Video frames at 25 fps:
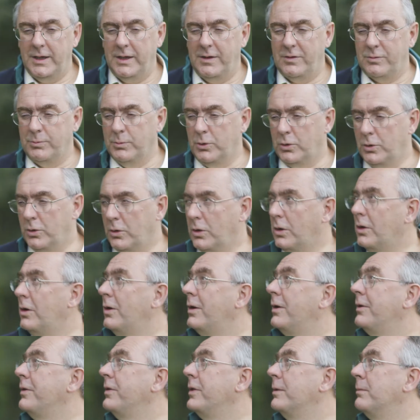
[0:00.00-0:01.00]
is more
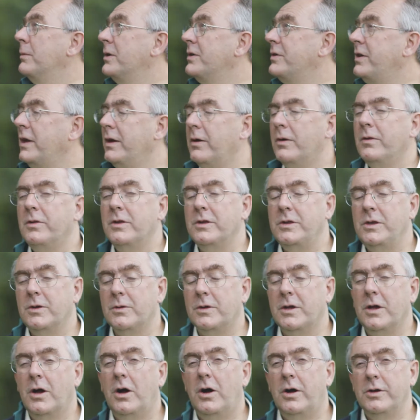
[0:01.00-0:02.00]
the material that you
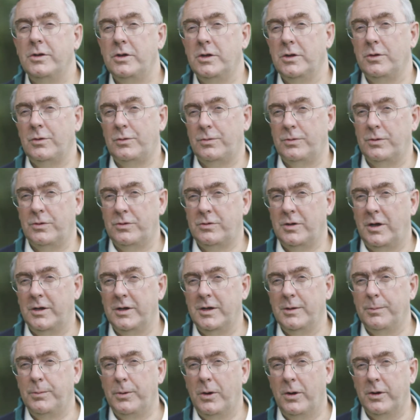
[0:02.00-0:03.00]
can't use for a
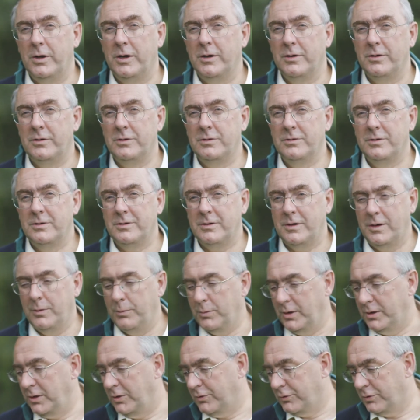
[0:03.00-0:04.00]
solid product. And
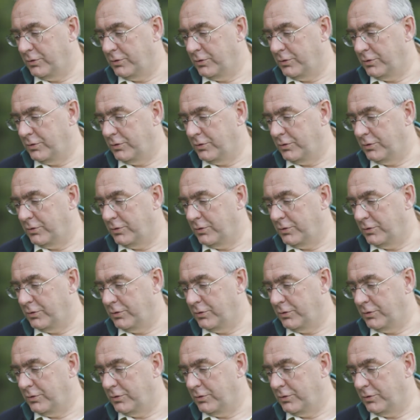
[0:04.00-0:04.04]
when you